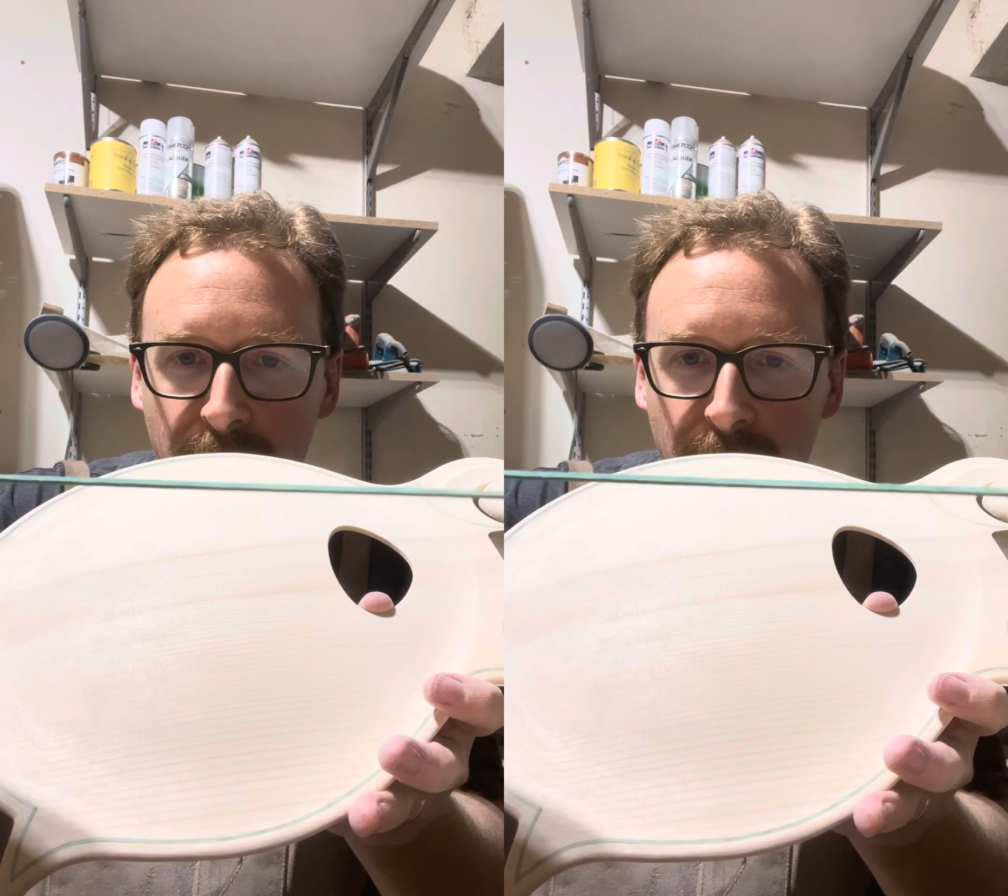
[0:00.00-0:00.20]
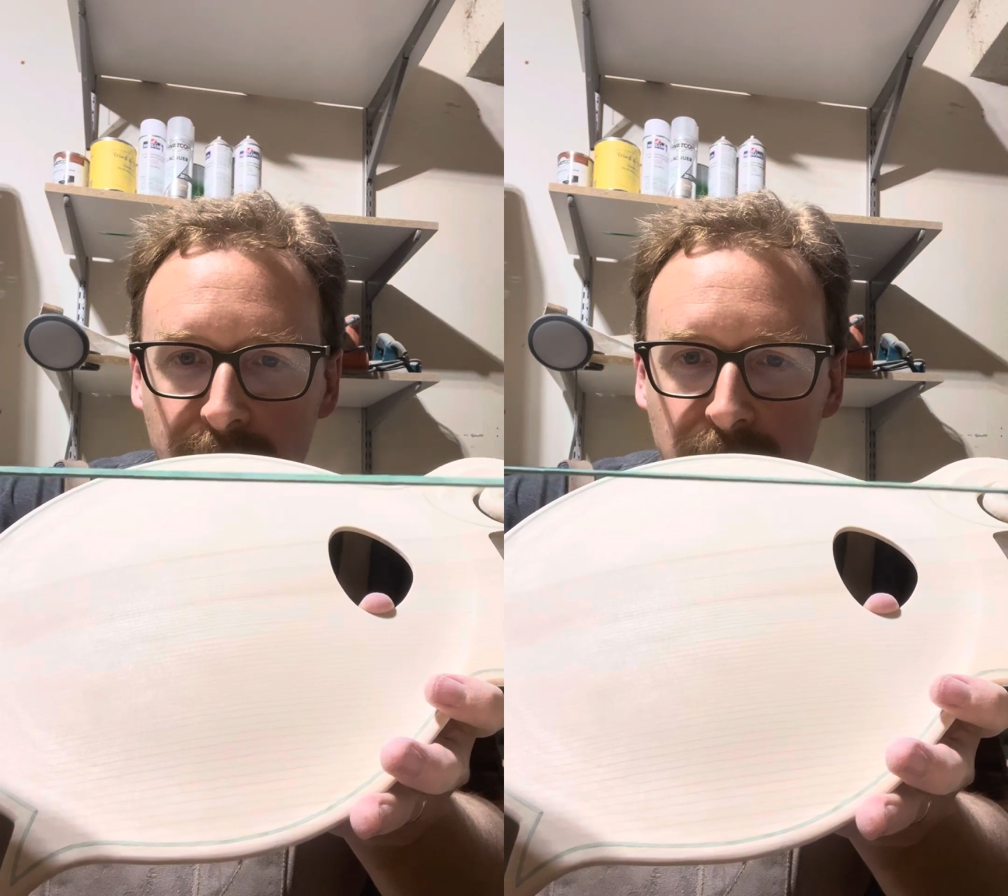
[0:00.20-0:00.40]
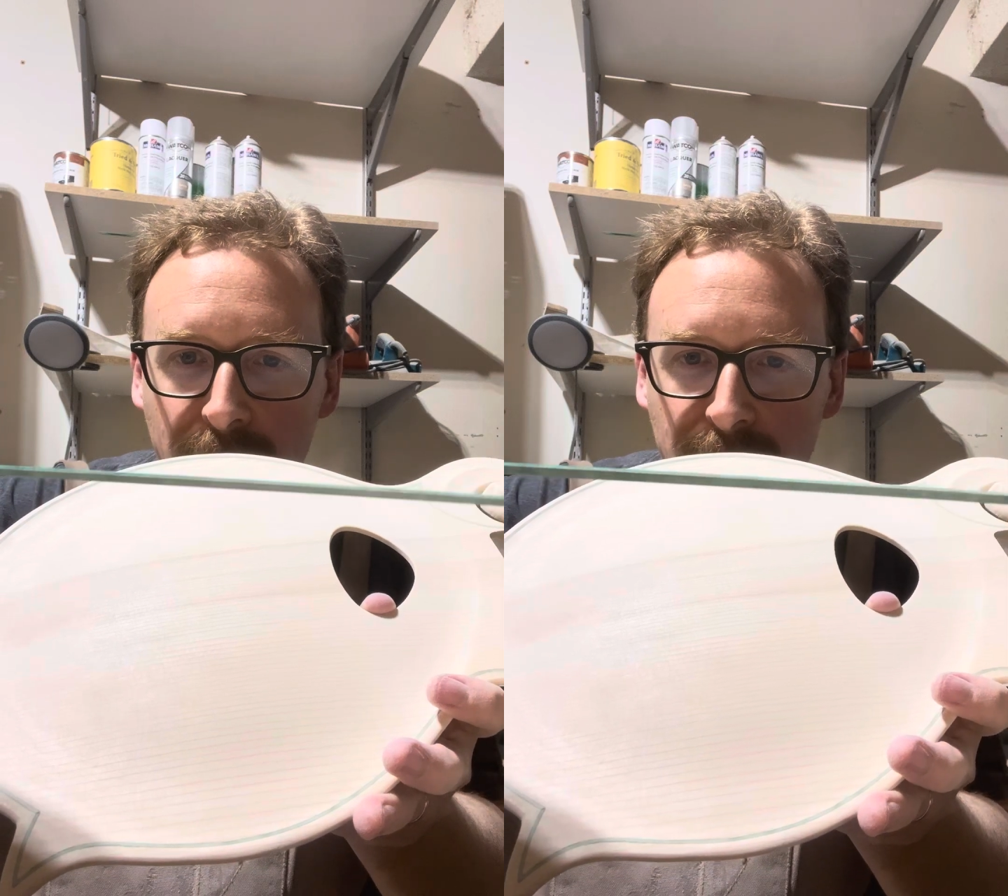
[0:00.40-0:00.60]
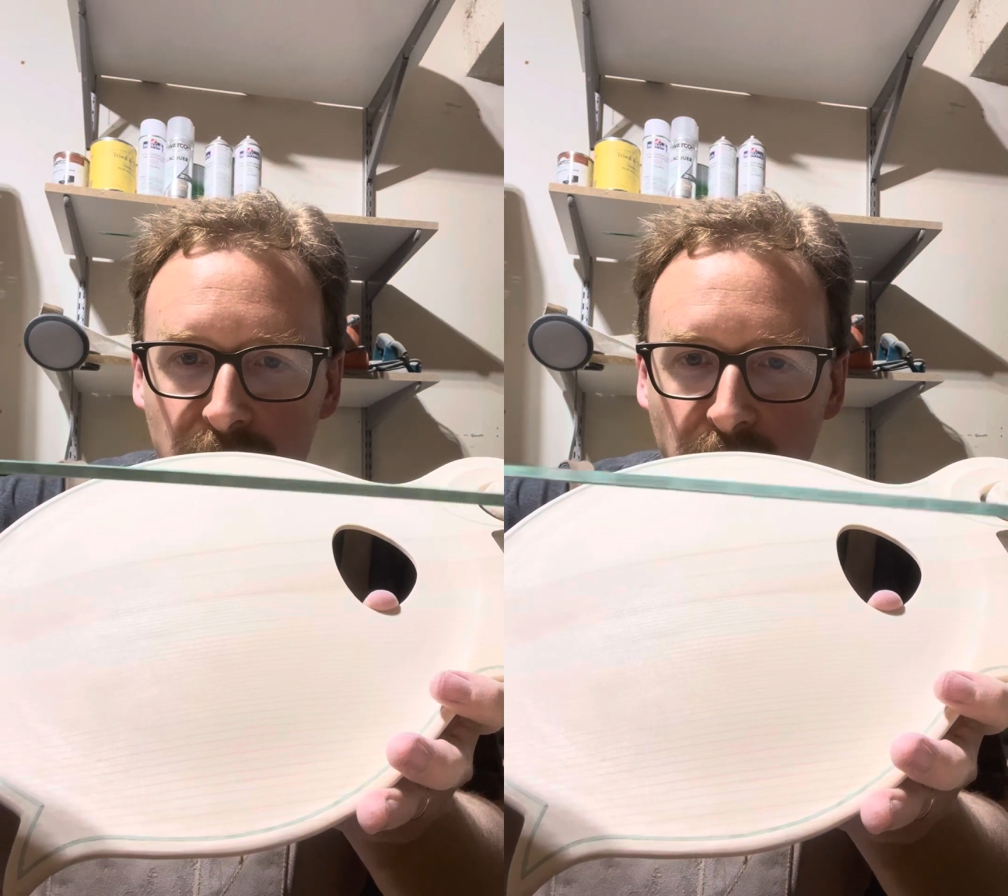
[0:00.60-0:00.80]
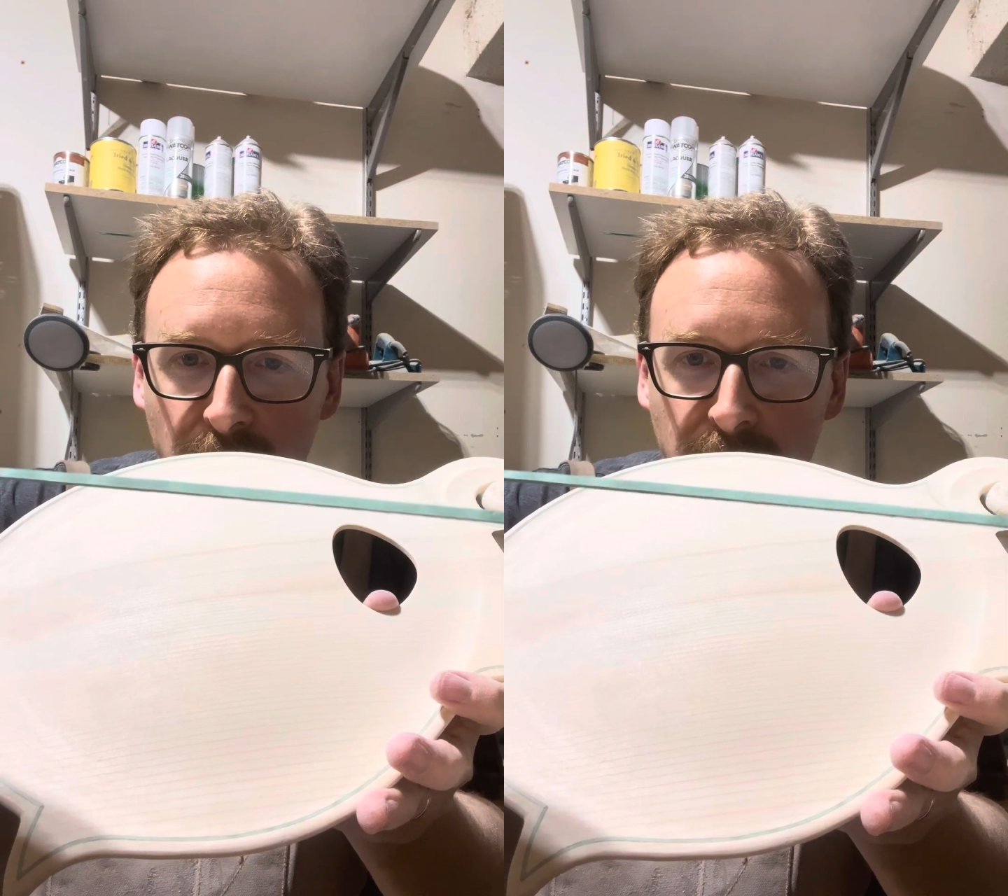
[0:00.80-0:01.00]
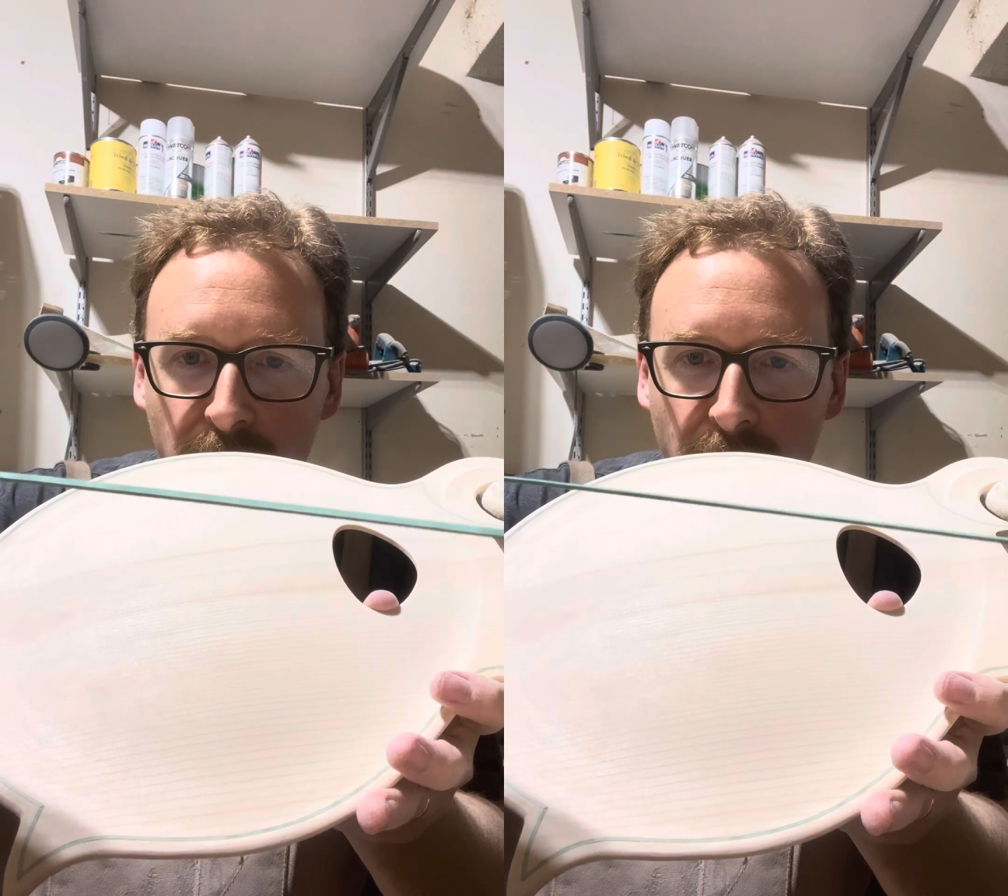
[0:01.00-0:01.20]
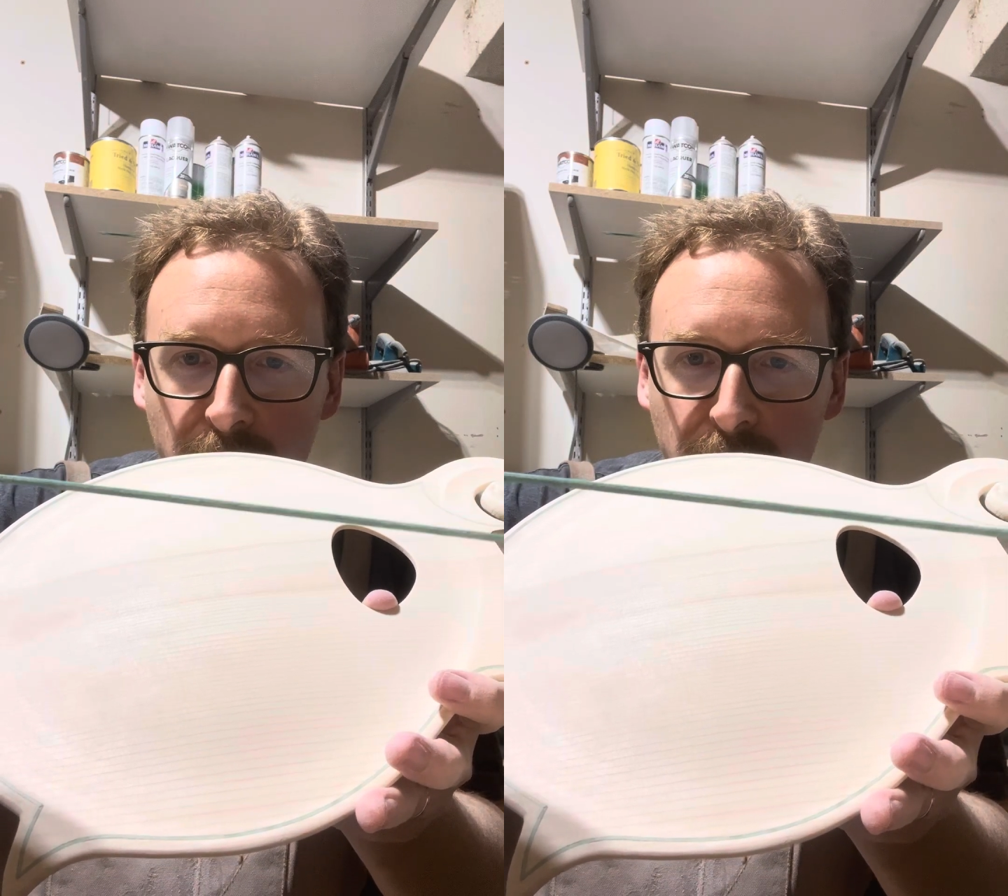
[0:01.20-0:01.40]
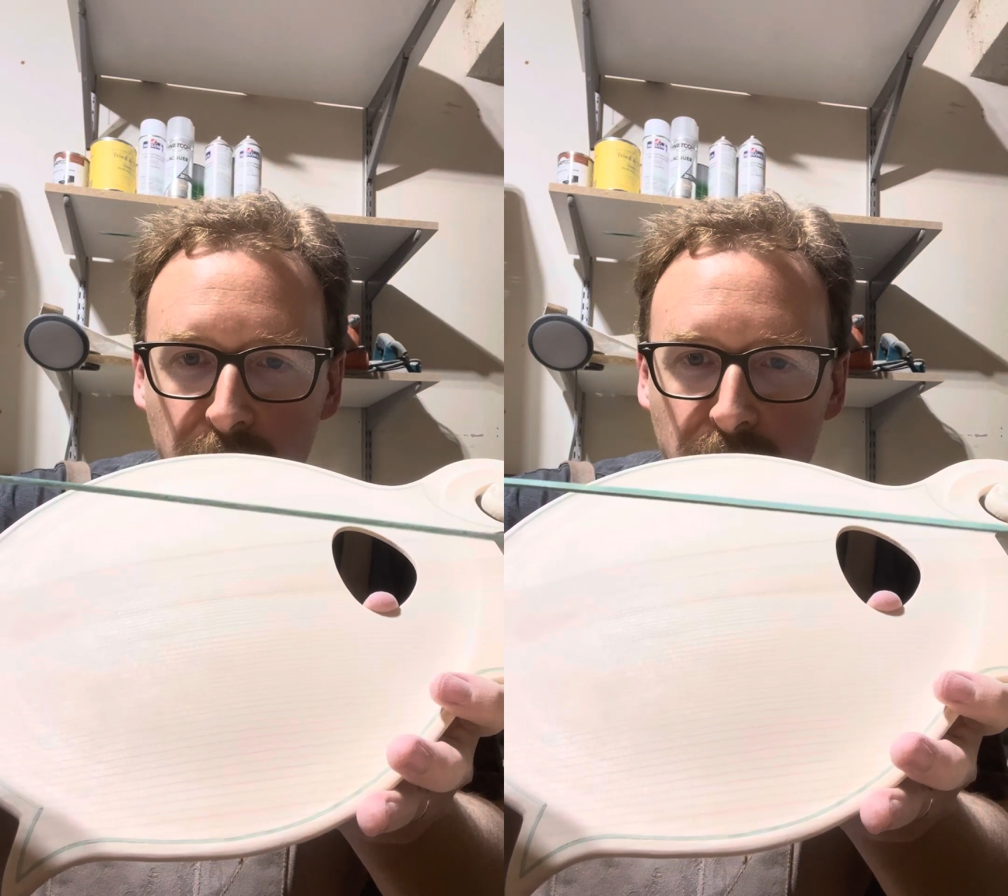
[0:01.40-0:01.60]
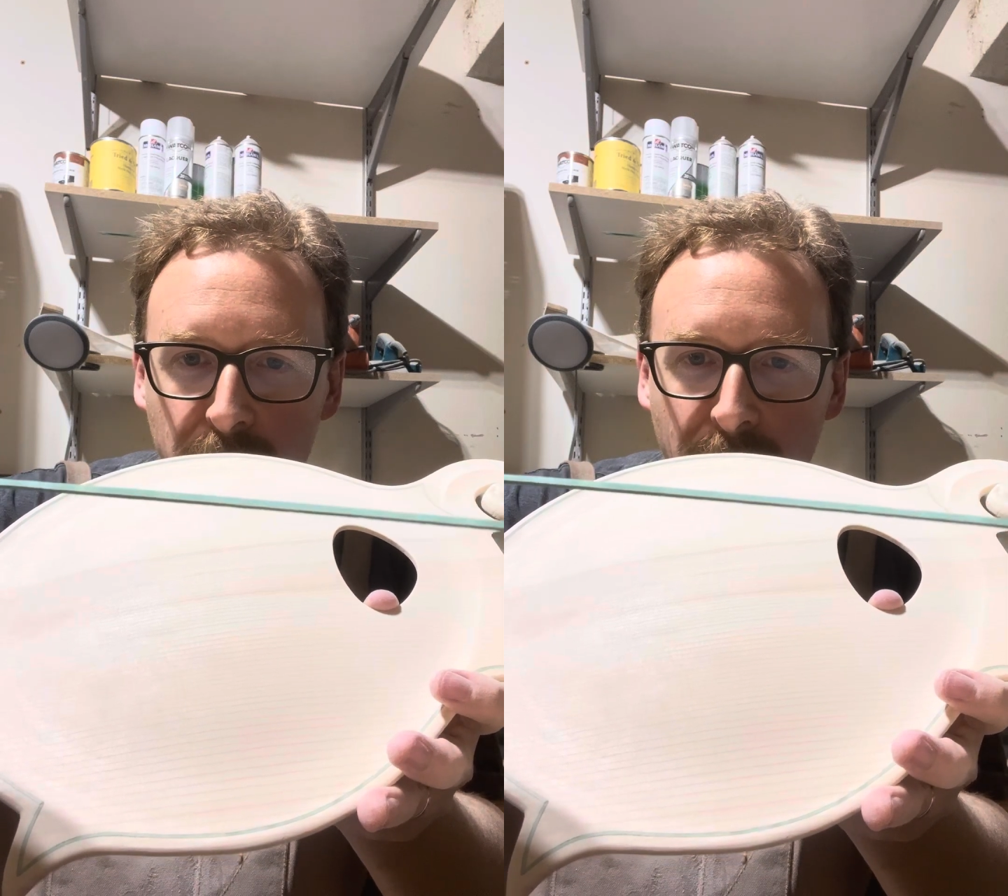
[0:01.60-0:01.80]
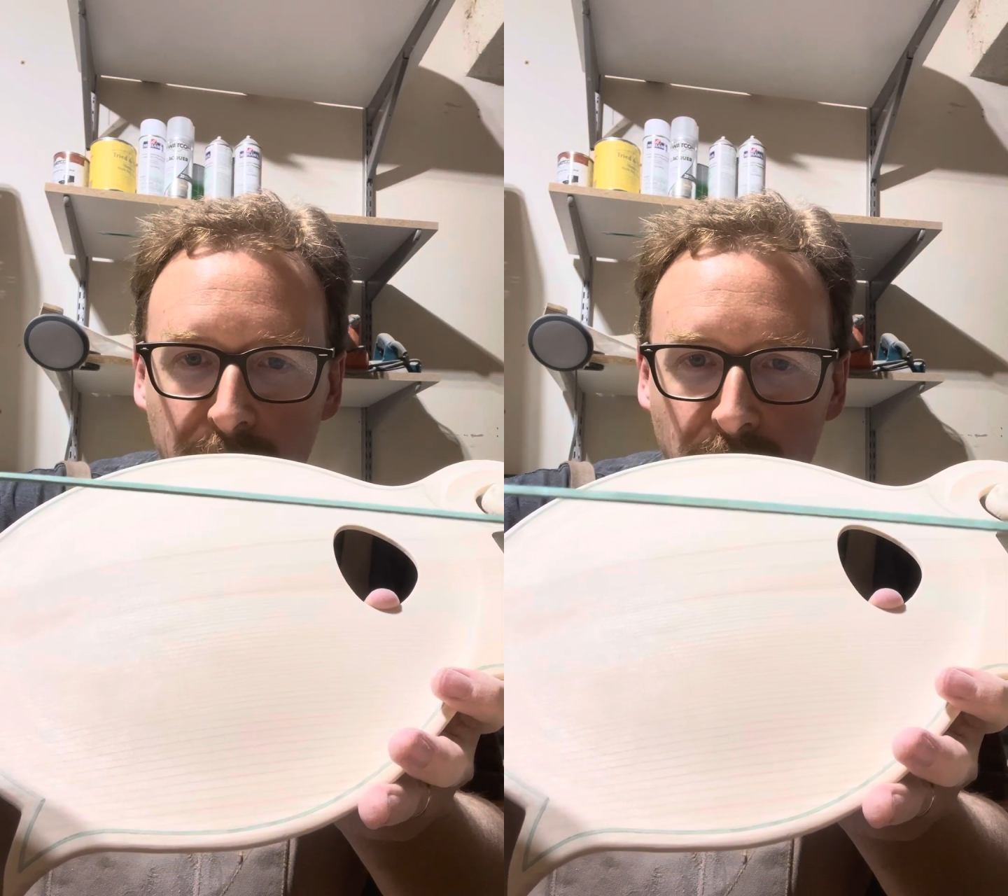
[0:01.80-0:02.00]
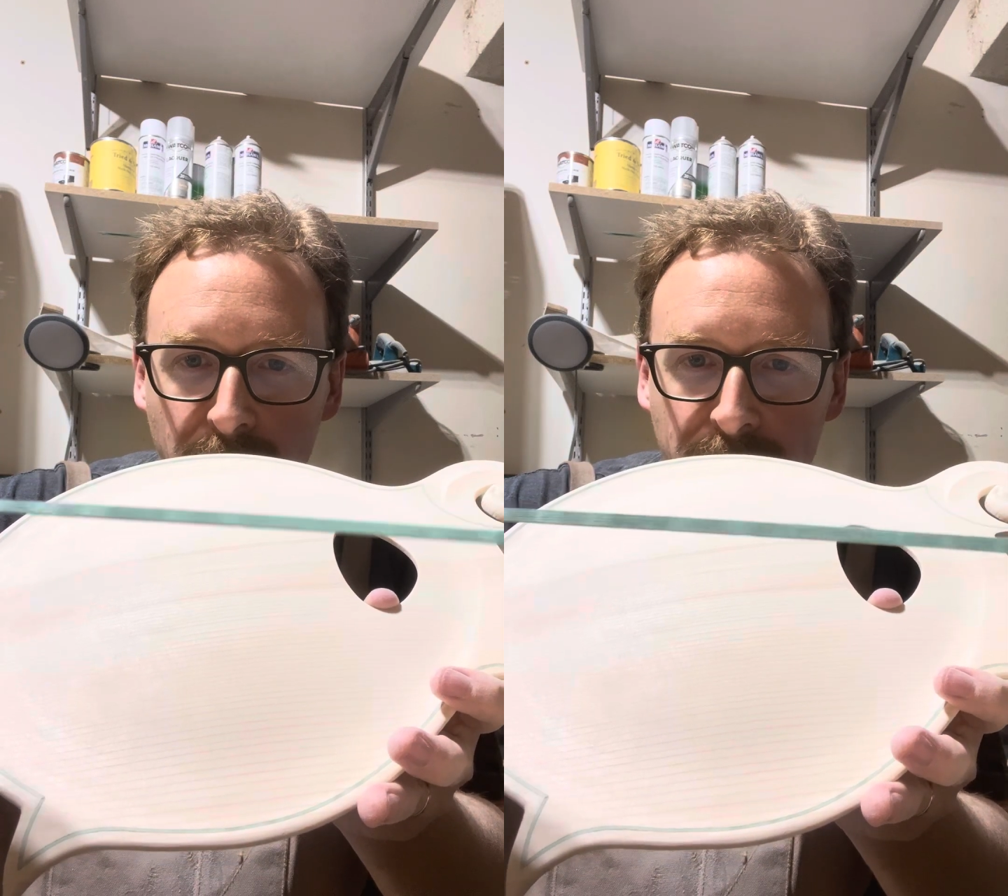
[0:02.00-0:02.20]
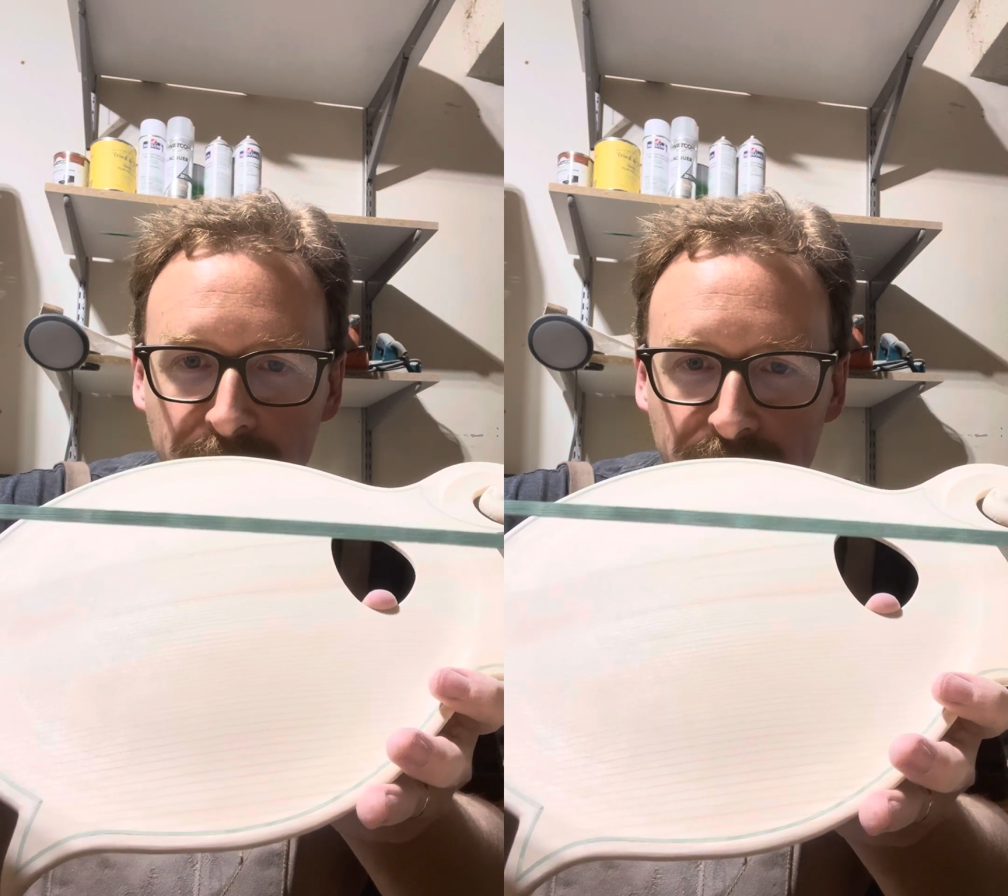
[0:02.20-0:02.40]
And so that's green all the way through the maple.